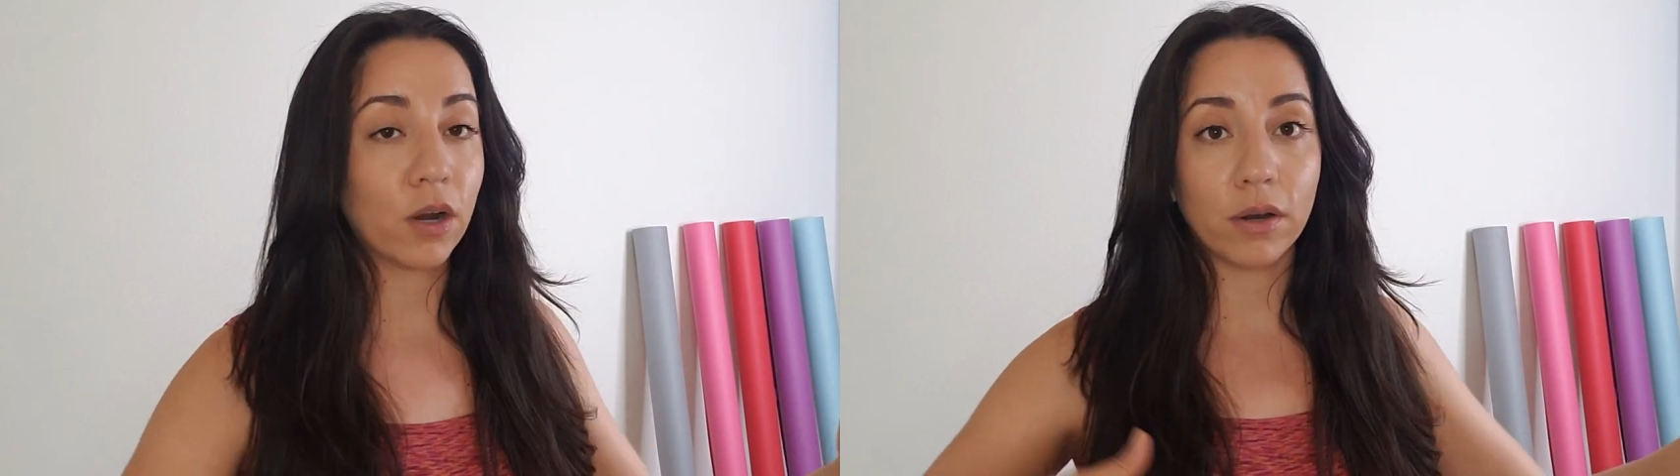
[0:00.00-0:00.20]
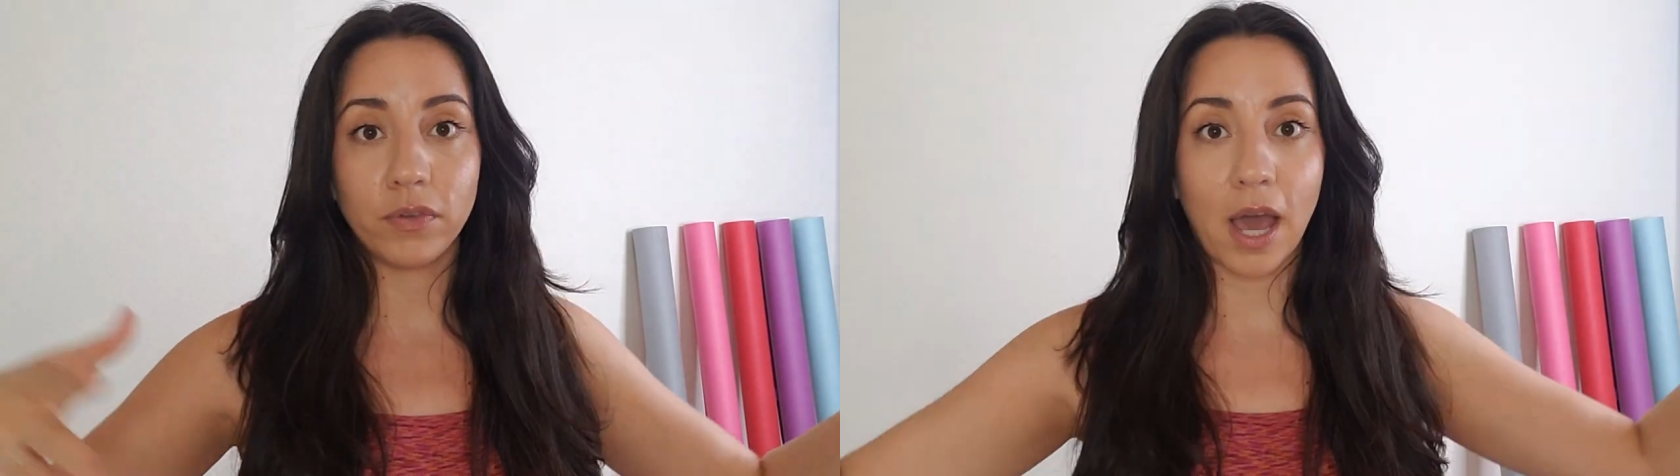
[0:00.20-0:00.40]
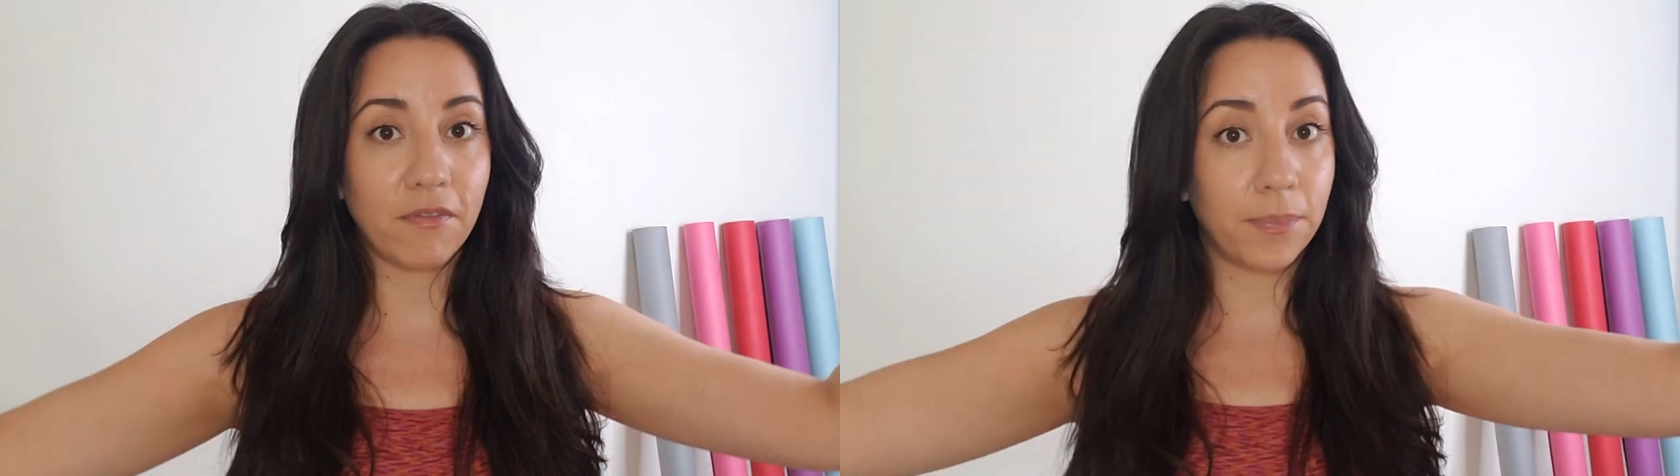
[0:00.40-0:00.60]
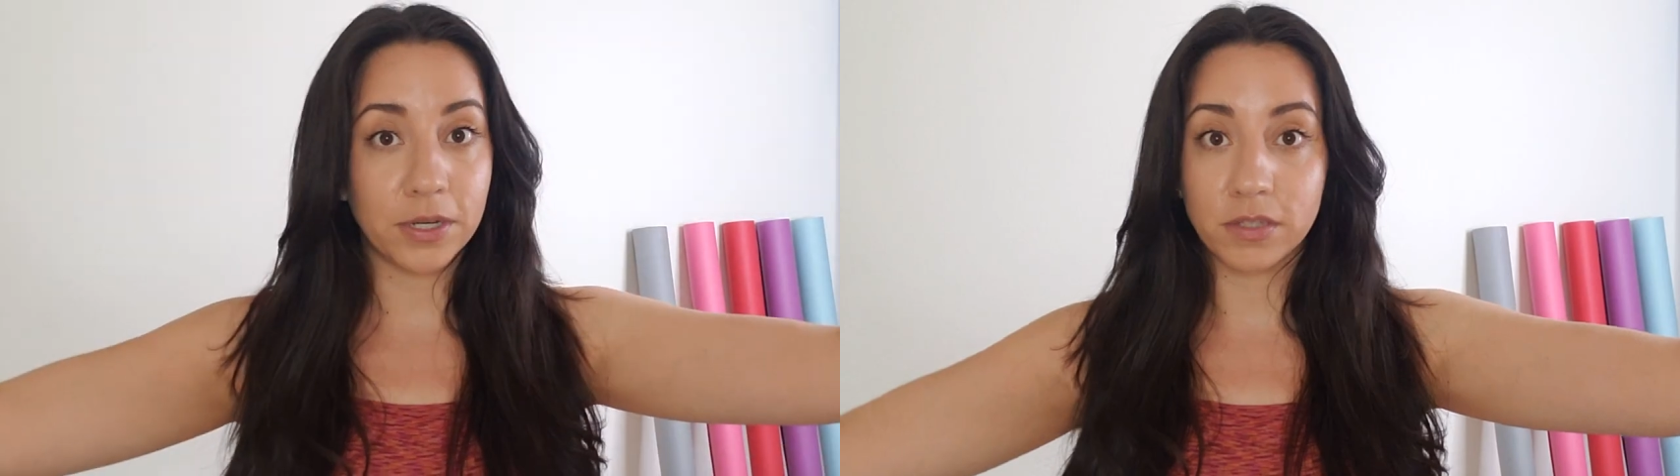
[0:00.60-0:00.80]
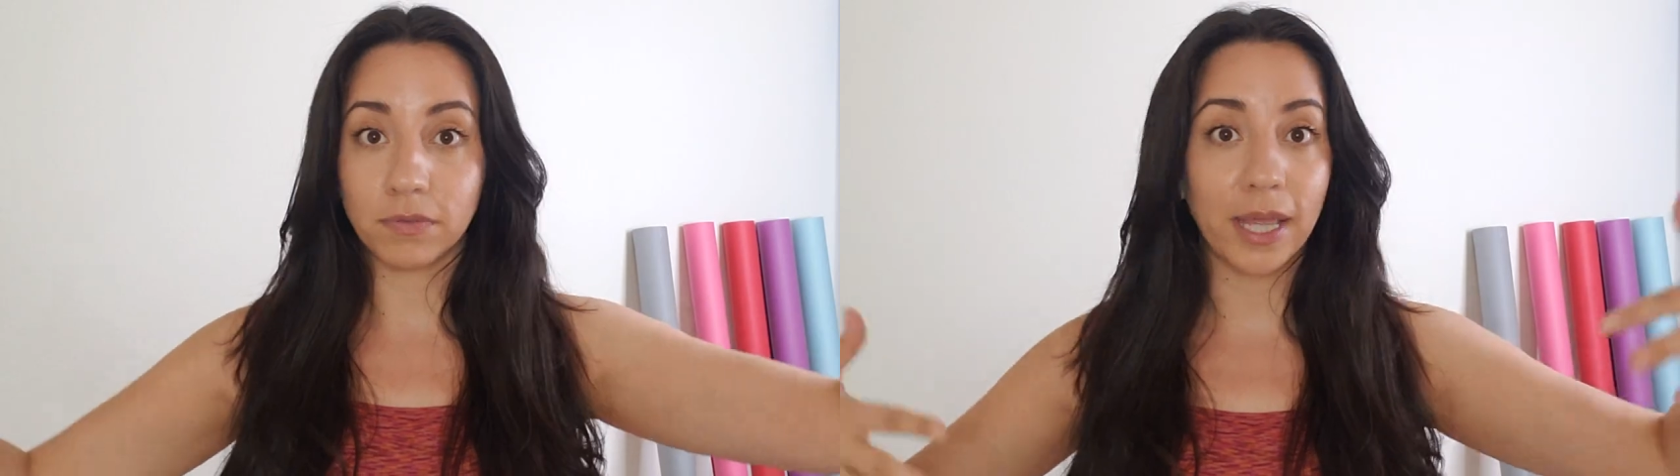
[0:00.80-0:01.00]
or if you have a
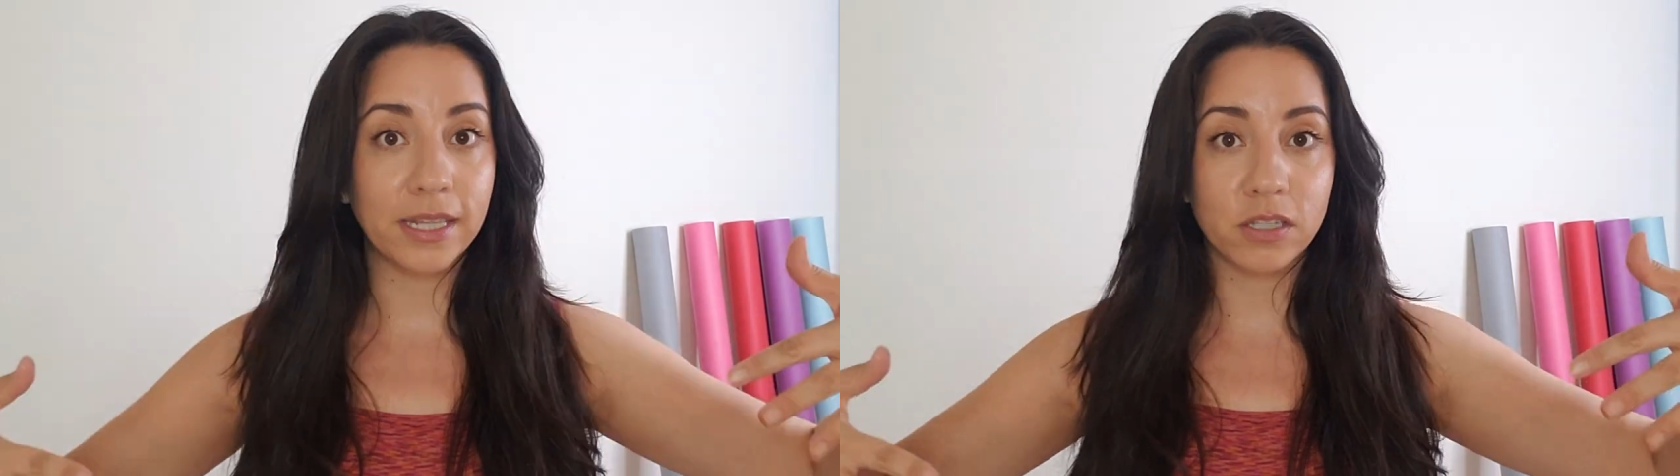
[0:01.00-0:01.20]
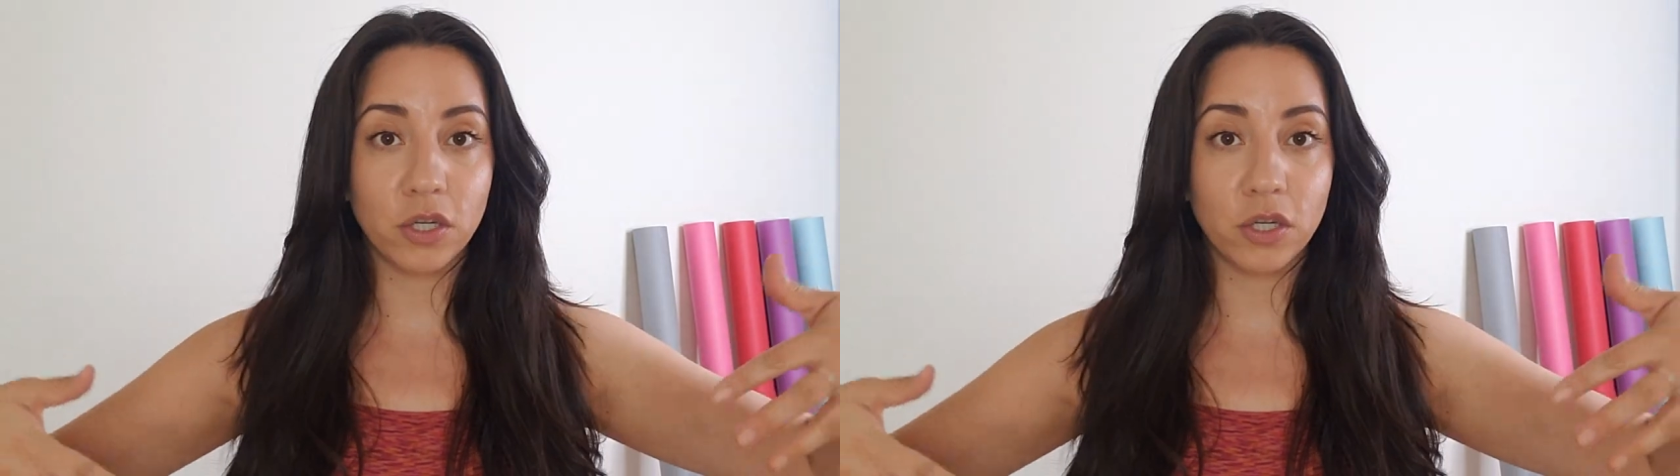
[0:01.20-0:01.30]
bunch of lights in